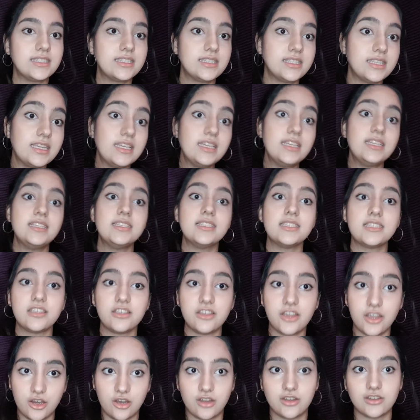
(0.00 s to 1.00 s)
these
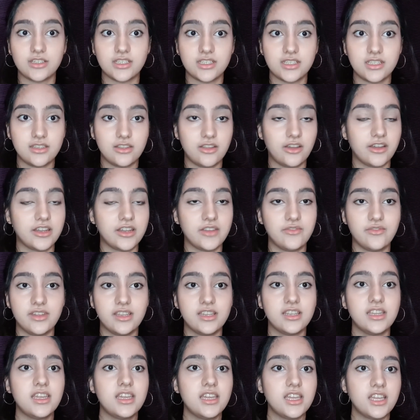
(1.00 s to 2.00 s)
years, not even
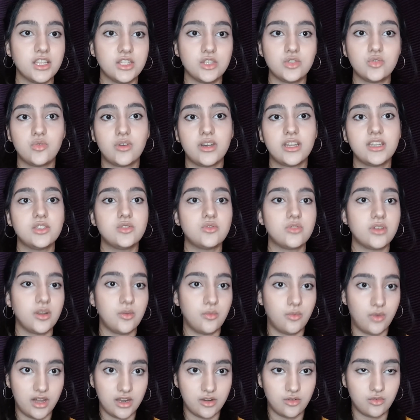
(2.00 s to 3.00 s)
in
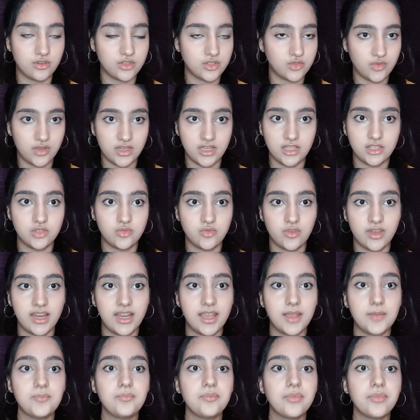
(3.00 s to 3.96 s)
2021 or 2020.